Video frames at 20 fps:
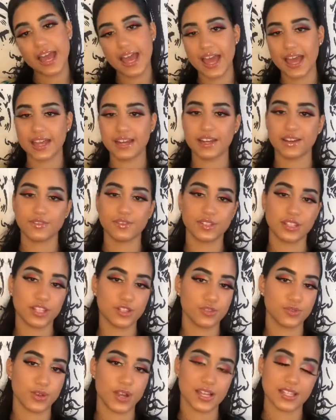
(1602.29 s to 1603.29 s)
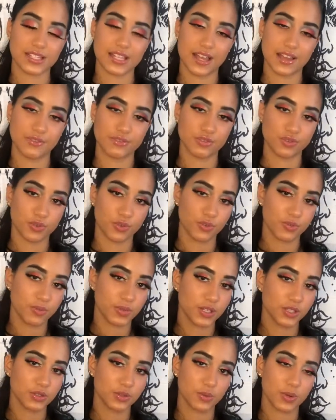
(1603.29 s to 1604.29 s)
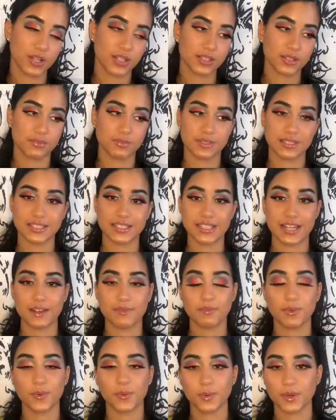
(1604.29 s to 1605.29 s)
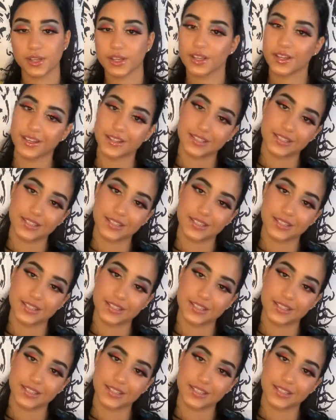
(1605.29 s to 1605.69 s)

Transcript: and everything you guys have shown me throughout the months that I've been working on